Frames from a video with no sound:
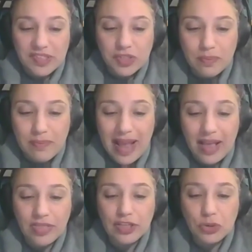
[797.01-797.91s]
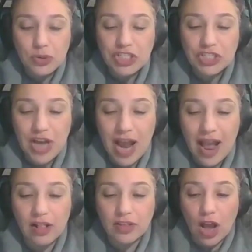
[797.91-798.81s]
make the Jewish
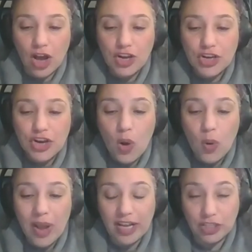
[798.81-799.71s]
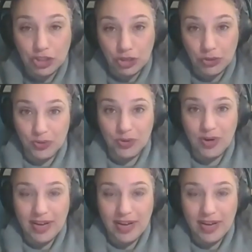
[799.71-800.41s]
child a knowing Jew